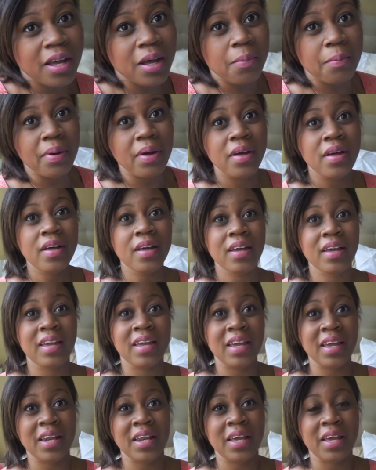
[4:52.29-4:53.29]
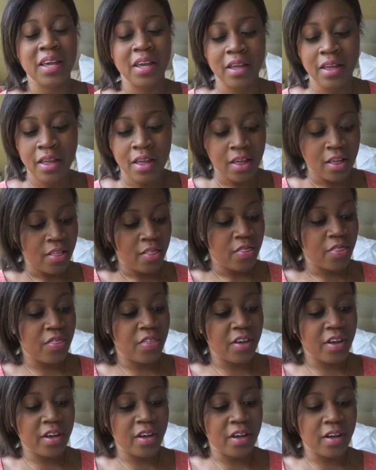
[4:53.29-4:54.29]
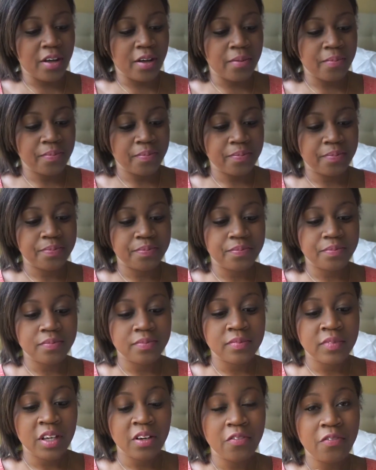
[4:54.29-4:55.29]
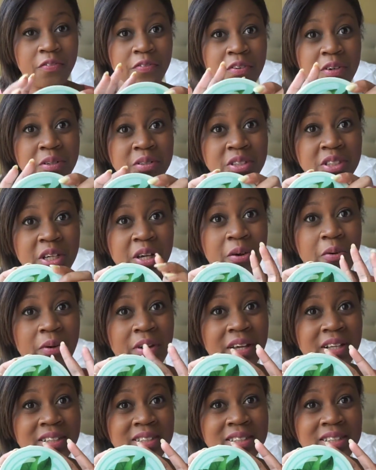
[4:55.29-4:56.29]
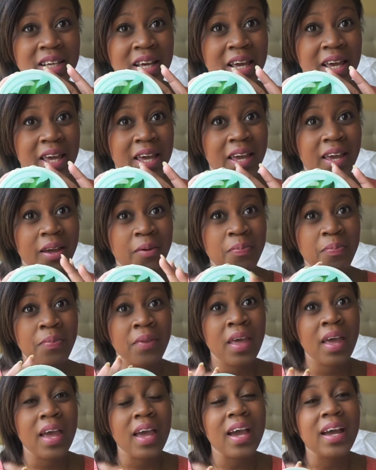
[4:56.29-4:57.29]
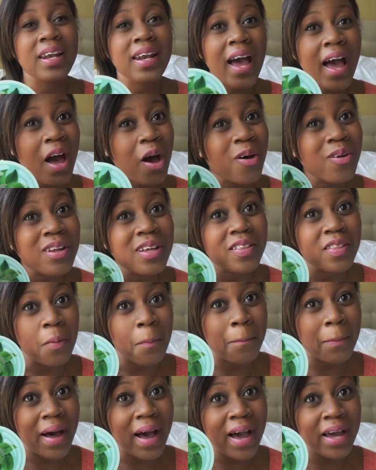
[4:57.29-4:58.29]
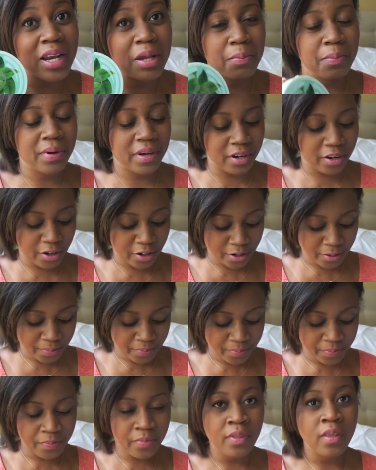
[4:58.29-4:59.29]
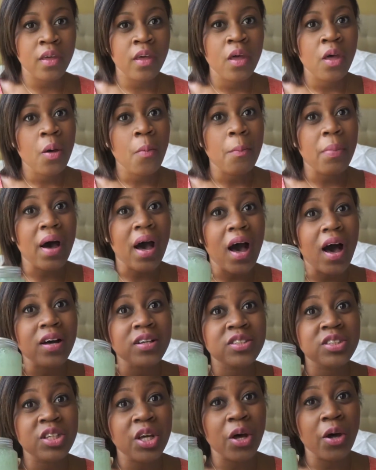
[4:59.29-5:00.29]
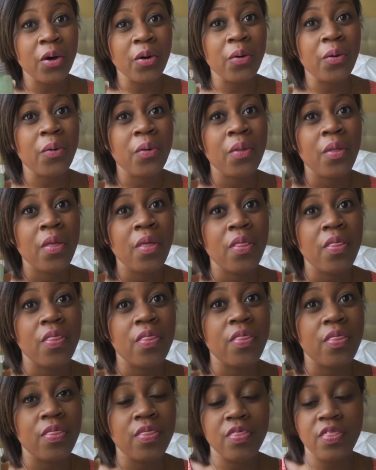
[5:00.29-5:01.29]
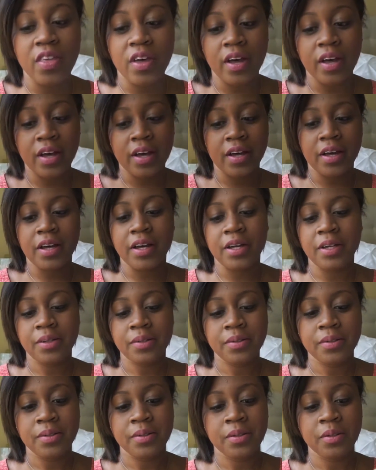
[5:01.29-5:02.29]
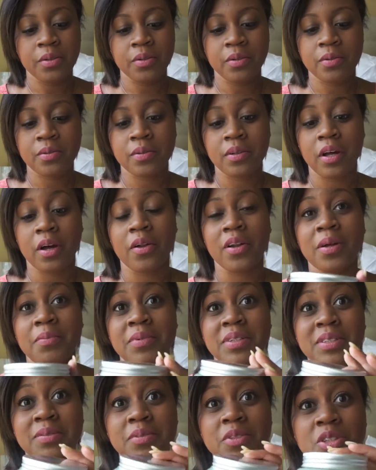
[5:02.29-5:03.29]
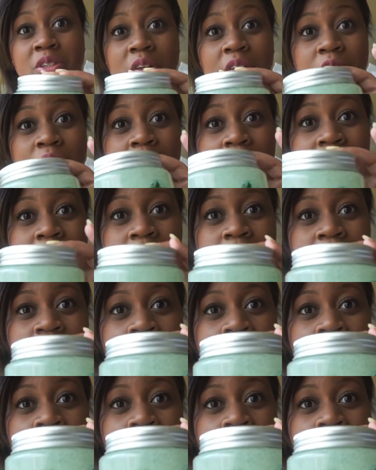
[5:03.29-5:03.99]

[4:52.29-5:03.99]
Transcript: up getting the Fuji Green Tea, and not only the body butter, but also the, oh, let me show the front,